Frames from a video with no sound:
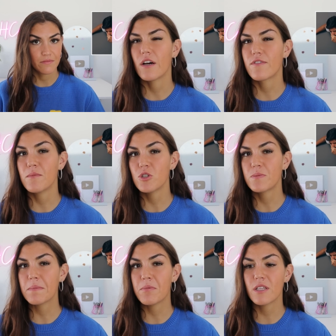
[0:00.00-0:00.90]
Now, for most
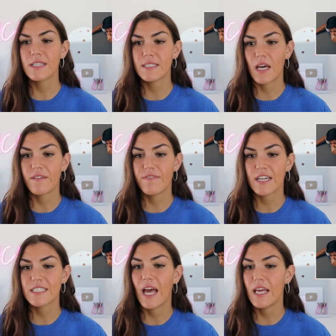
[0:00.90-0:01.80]
people, this side
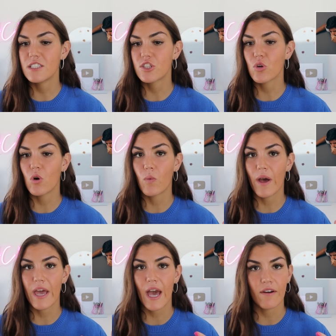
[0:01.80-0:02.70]
effect tends to go
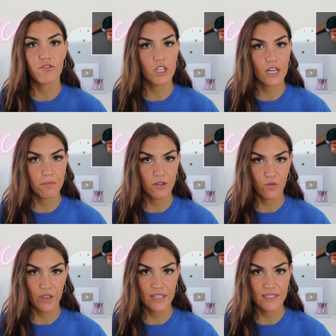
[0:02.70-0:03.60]
away after a couple
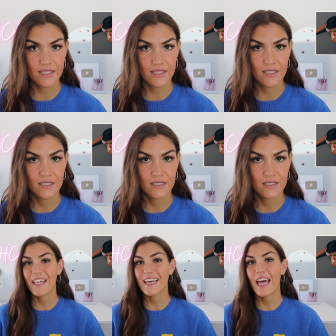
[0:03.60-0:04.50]
of weeks.
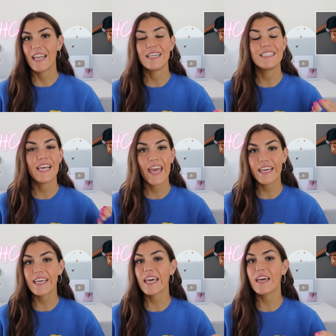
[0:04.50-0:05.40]
But again,
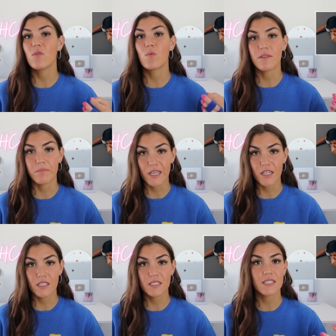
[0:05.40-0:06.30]
taking it with
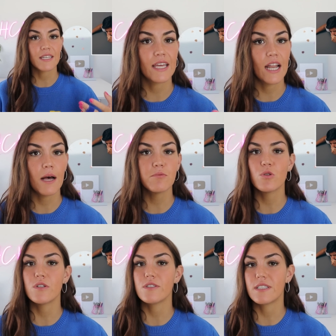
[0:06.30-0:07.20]
meals can help to
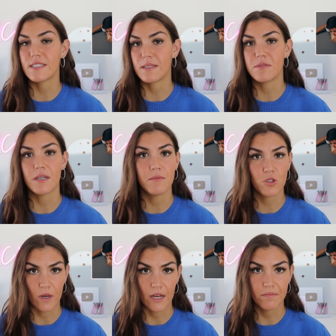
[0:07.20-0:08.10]
reduce the symptom
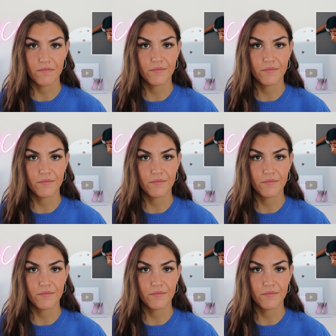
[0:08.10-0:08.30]
as well.